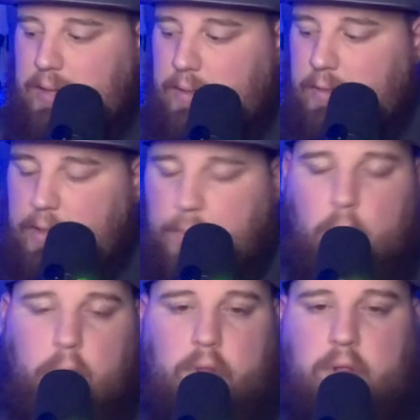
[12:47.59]
the
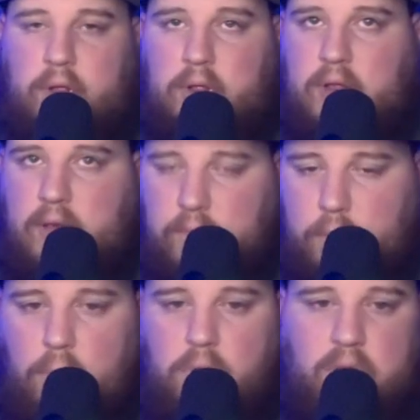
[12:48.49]
most
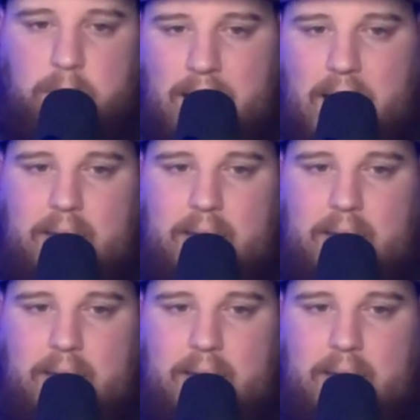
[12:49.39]
difficult spot